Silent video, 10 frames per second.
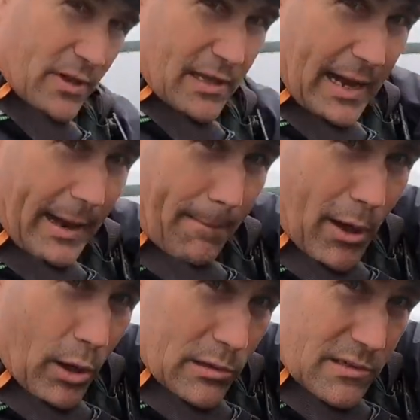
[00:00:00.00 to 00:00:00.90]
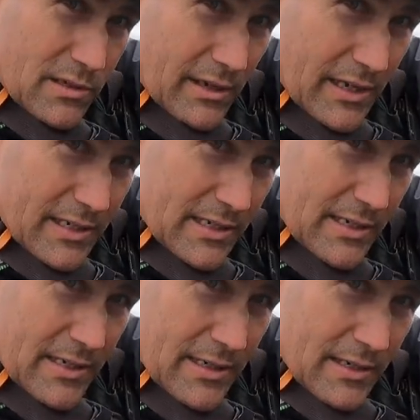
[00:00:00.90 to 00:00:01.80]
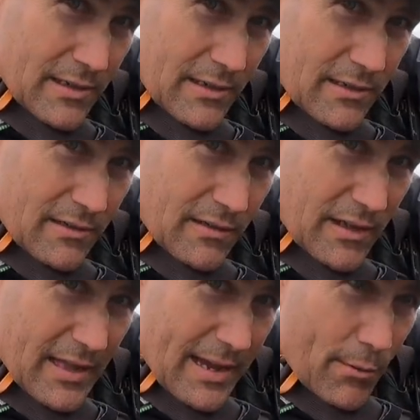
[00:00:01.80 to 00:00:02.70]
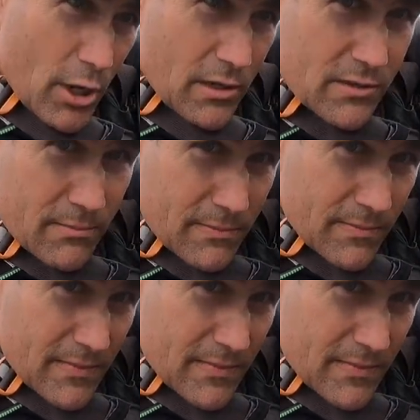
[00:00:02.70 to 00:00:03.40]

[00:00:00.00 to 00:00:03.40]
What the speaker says: with the eyeballs on it. See the eyeballs?